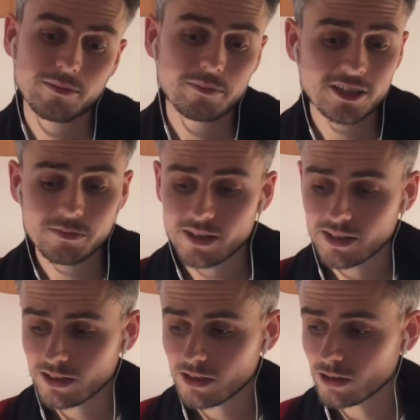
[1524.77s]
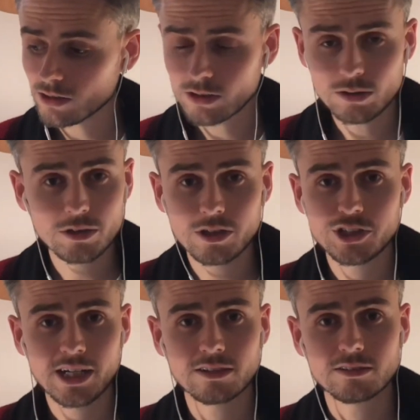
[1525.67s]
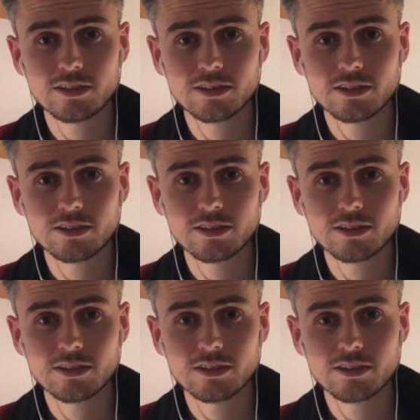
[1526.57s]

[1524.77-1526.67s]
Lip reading: Bless you, mate, and thank you, and good luck with your channel.